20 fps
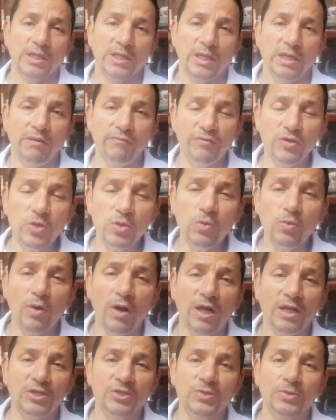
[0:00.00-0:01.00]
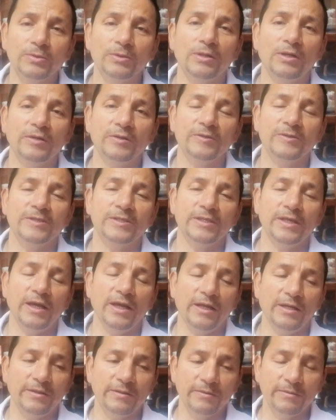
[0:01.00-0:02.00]
If you want to
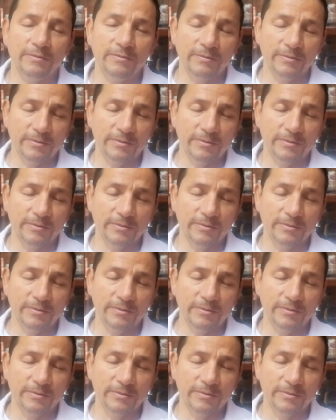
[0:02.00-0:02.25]
understand,